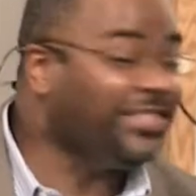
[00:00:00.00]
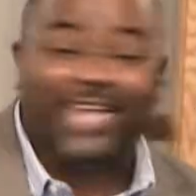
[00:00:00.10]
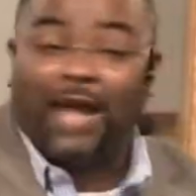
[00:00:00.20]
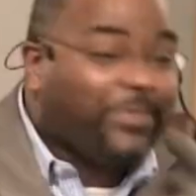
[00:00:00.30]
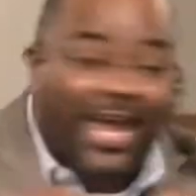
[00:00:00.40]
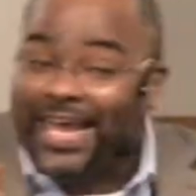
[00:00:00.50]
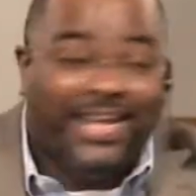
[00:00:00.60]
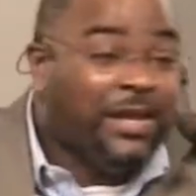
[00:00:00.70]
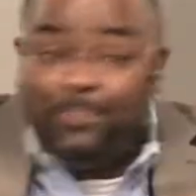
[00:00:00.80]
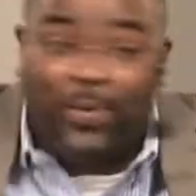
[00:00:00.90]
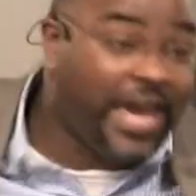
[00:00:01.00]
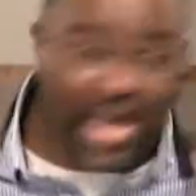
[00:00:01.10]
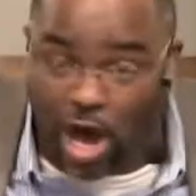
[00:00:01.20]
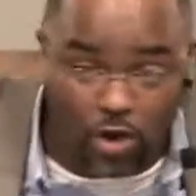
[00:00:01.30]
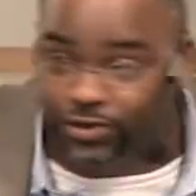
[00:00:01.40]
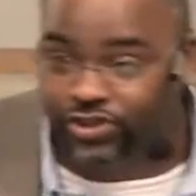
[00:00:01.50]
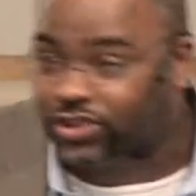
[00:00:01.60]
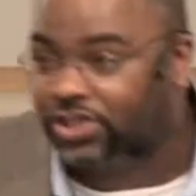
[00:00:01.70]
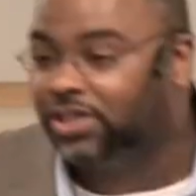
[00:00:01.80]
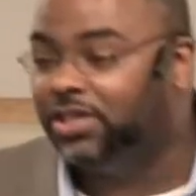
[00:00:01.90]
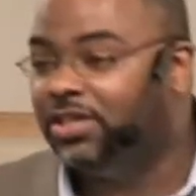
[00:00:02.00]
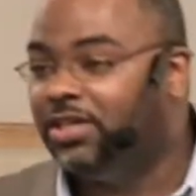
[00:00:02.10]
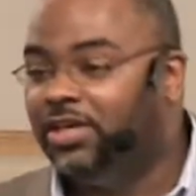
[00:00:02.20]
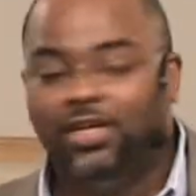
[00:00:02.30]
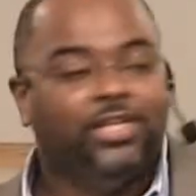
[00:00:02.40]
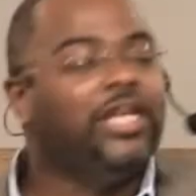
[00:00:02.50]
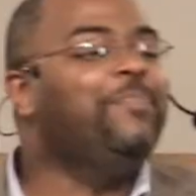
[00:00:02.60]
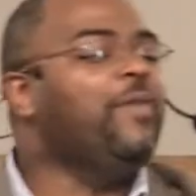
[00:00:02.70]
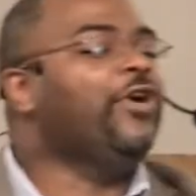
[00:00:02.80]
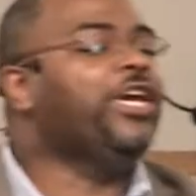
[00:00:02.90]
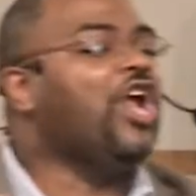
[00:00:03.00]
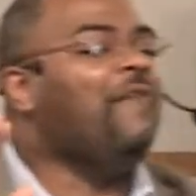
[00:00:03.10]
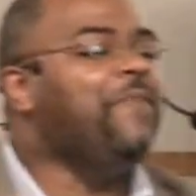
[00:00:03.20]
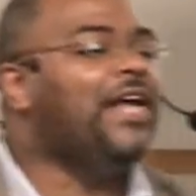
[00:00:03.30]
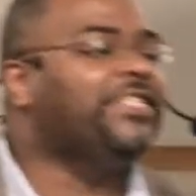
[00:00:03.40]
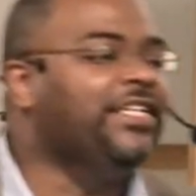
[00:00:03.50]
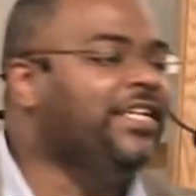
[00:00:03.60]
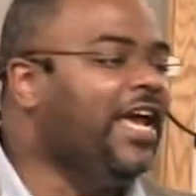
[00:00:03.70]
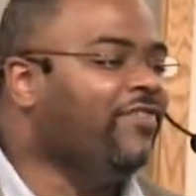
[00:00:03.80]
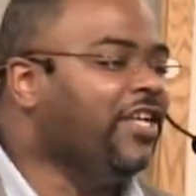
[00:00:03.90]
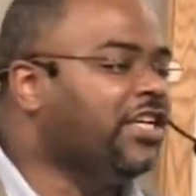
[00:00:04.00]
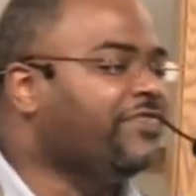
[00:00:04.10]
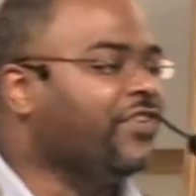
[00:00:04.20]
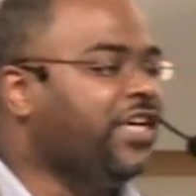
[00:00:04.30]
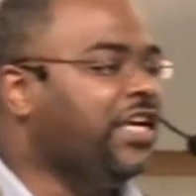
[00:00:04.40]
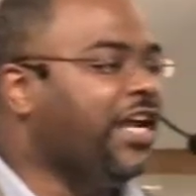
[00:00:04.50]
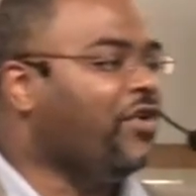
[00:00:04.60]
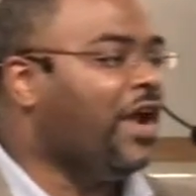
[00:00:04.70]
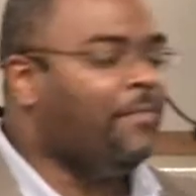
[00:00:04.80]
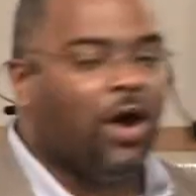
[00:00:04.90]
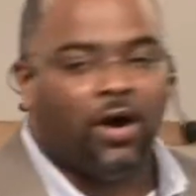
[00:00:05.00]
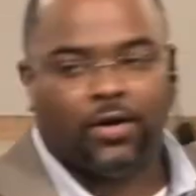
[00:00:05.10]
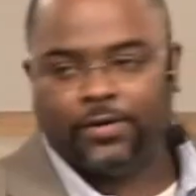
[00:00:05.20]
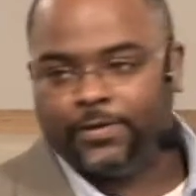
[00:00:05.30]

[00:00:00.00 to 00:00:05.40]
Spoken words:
stop taking them pills. Some people can get all messed in the day if they just forgive their grandma.